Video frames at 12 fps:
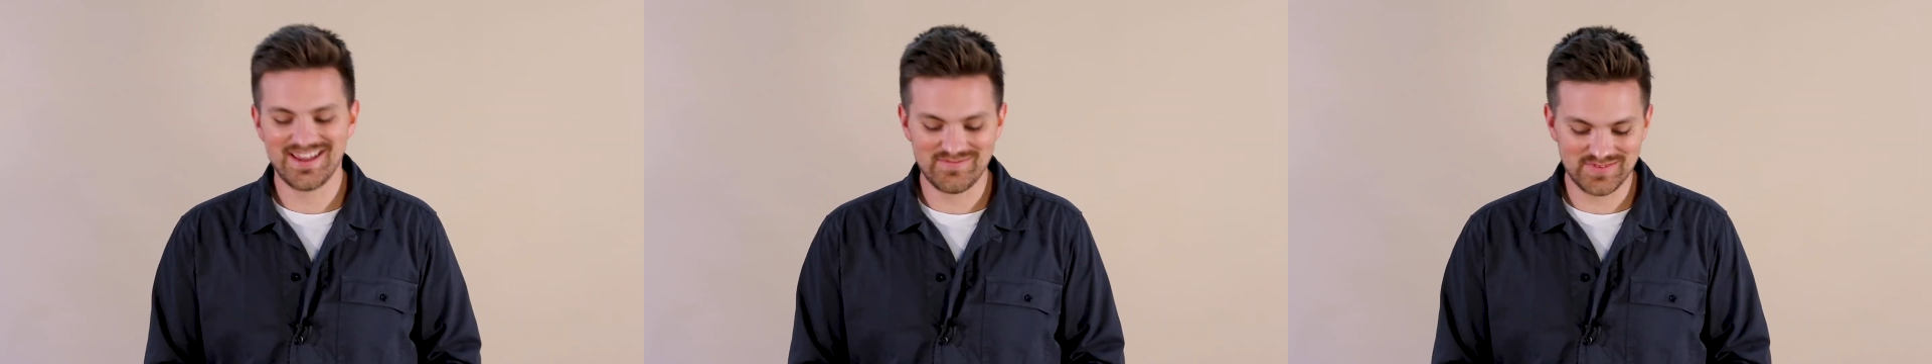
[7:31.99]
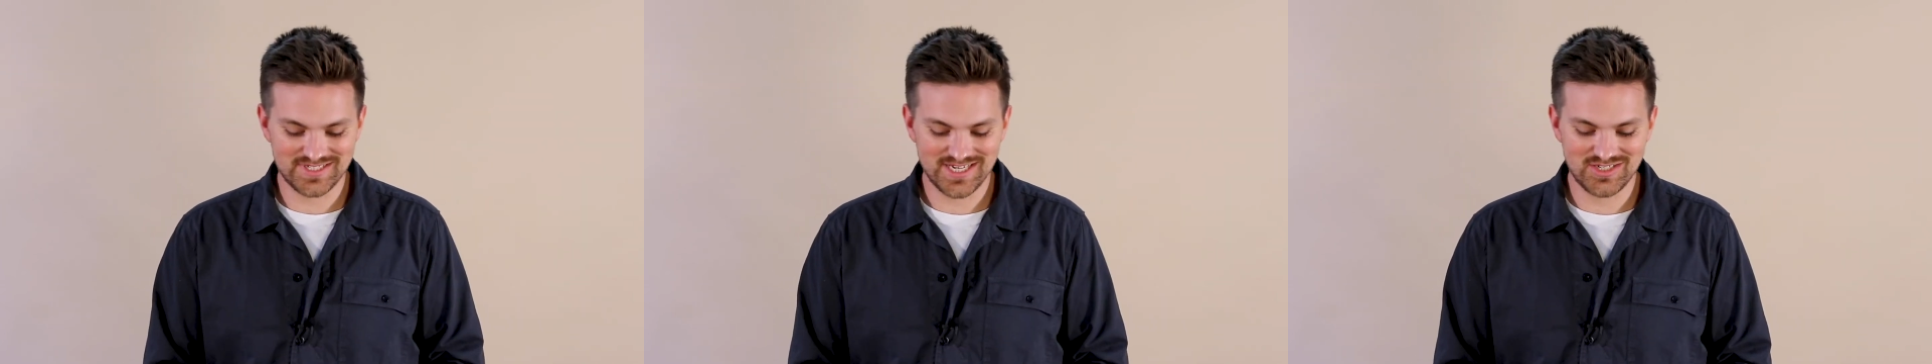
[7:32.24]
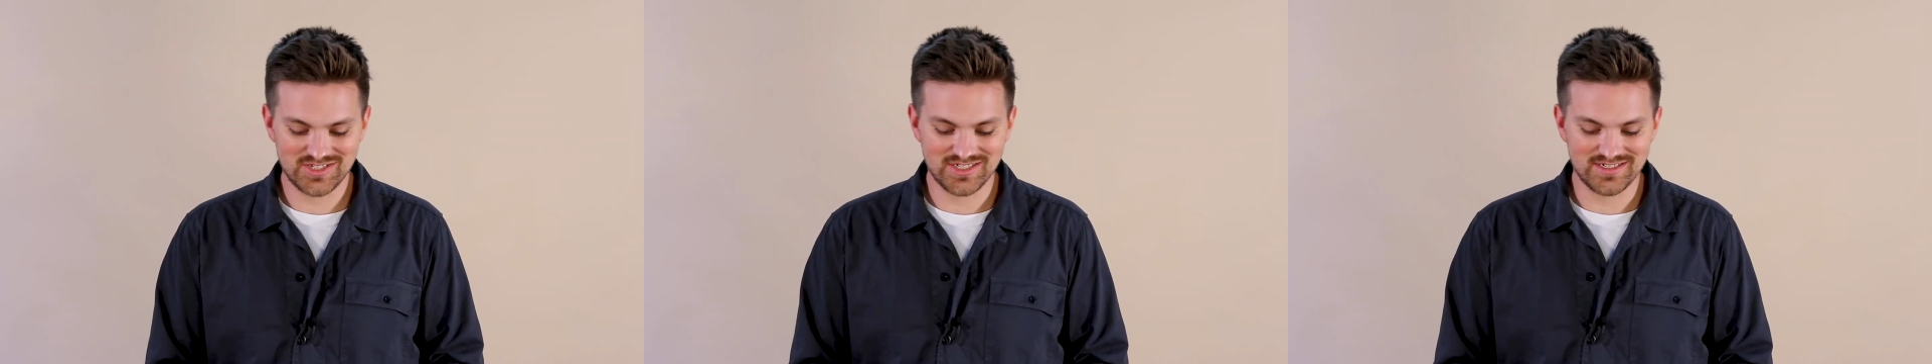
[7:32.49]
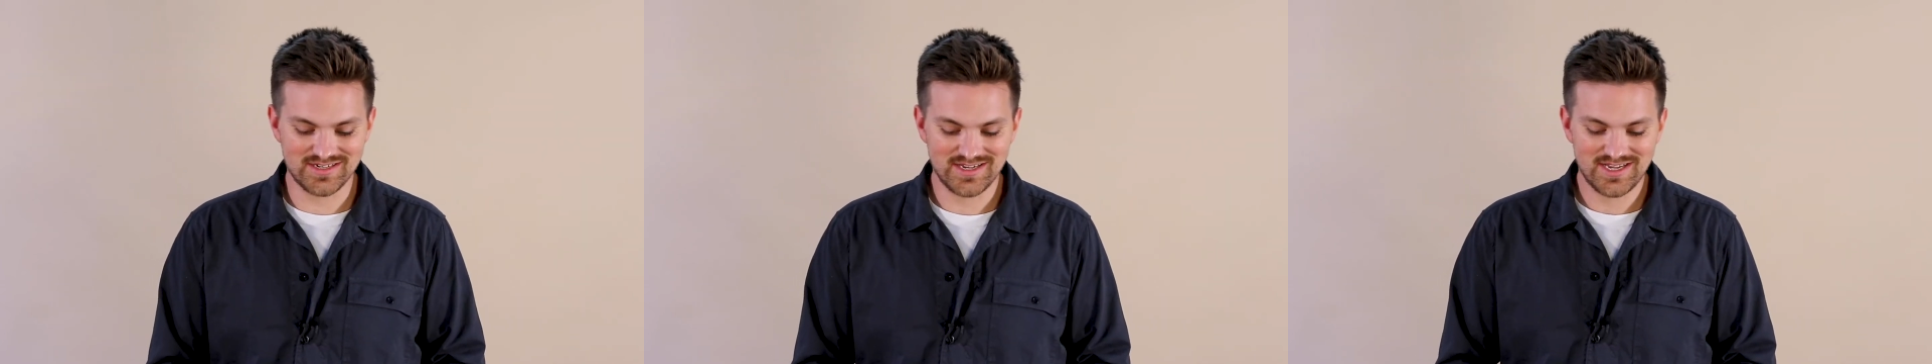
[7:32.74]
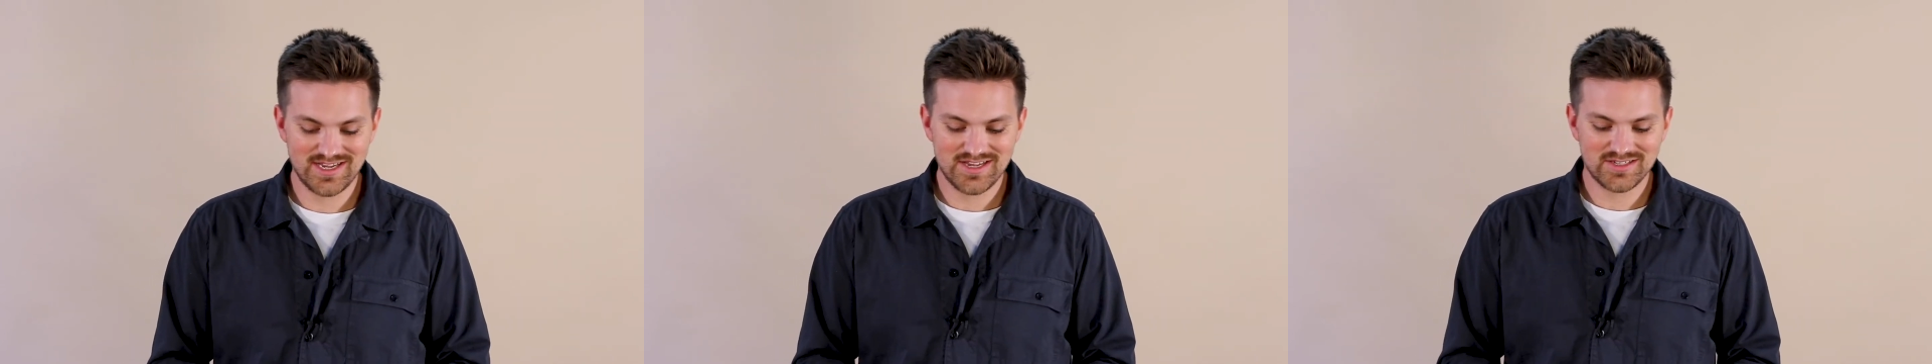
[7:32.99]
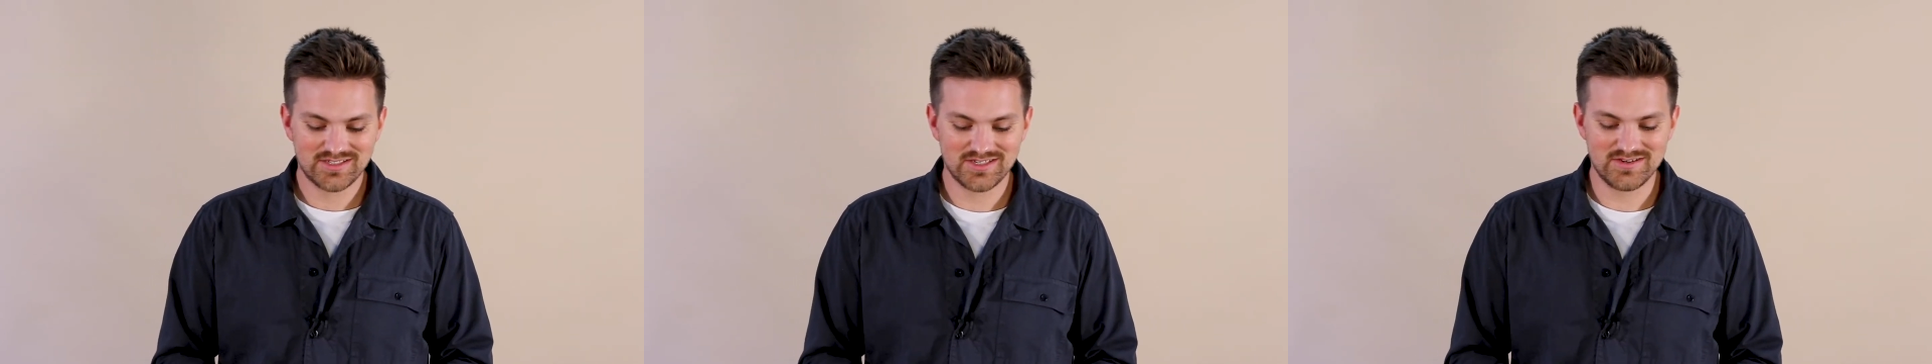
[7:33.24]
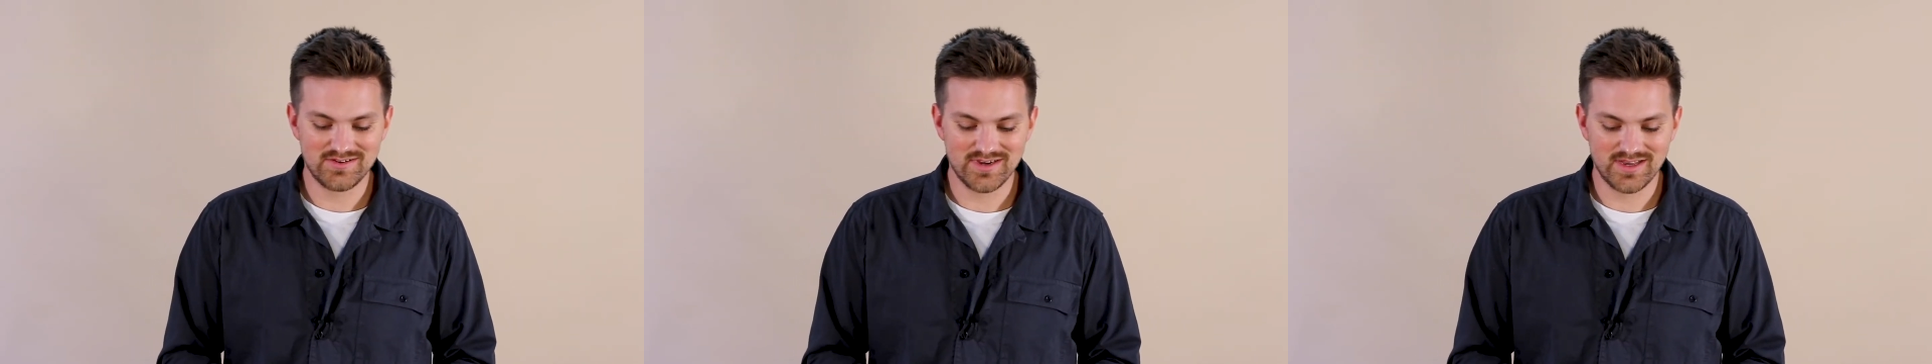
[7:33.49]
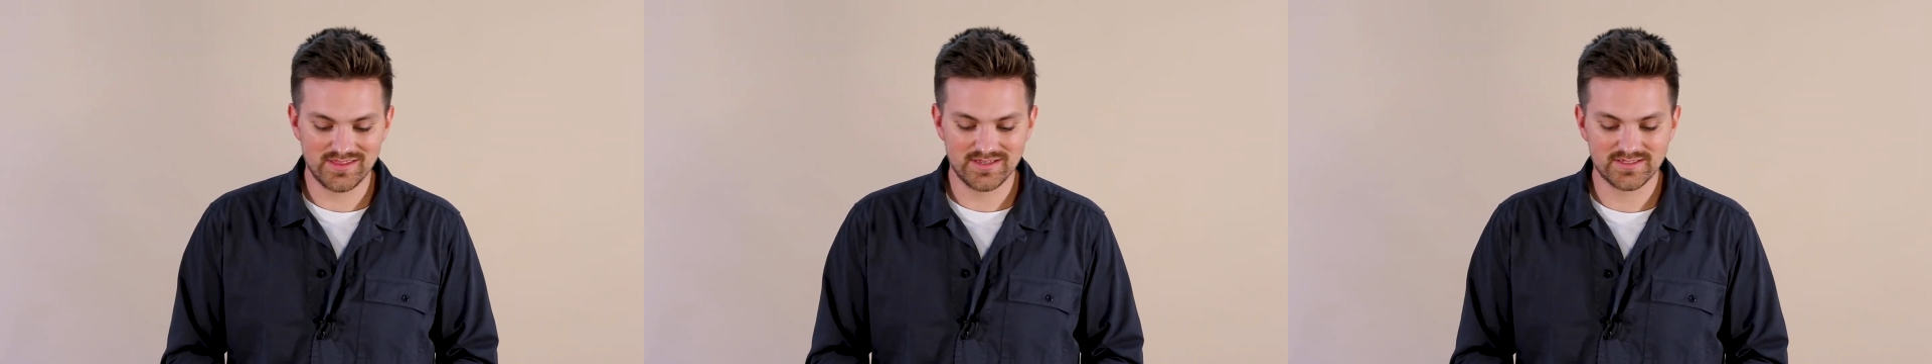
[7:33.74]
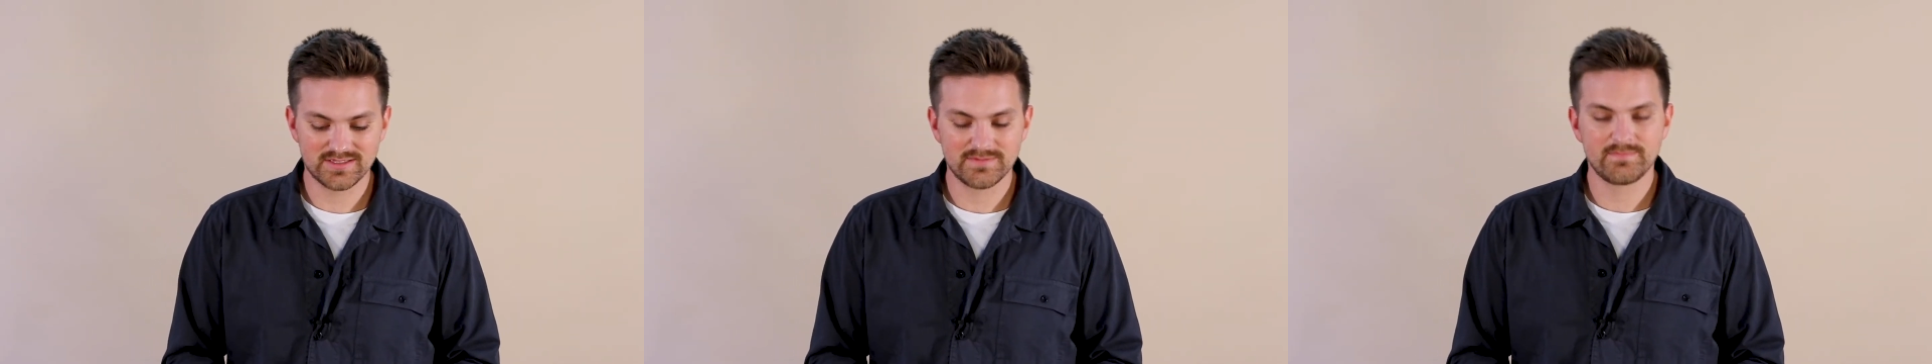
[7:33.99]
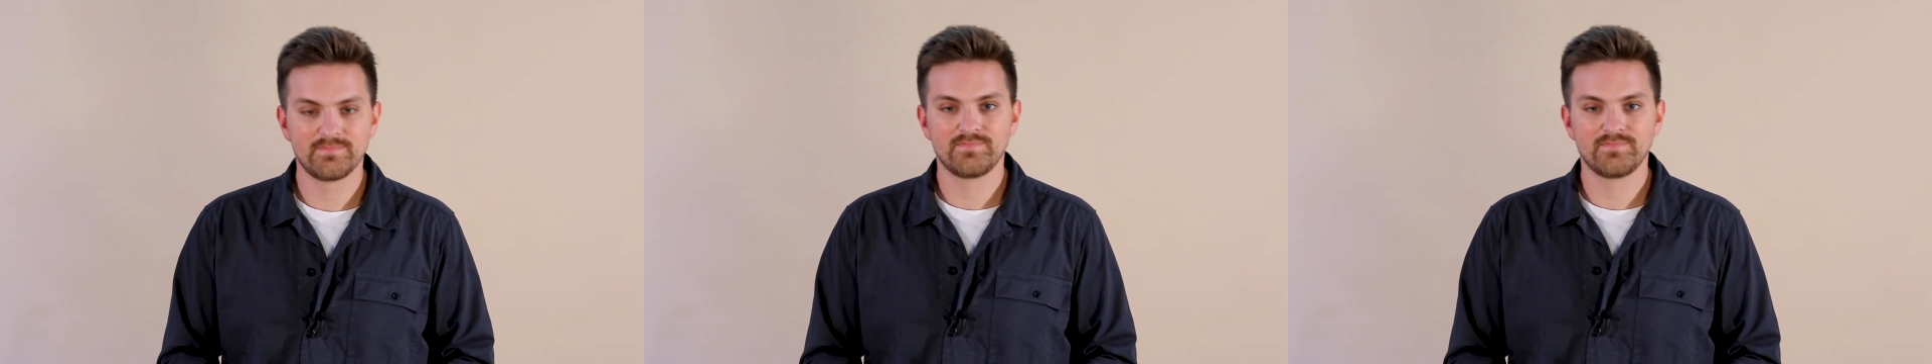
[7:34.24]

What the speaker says: invitation to others.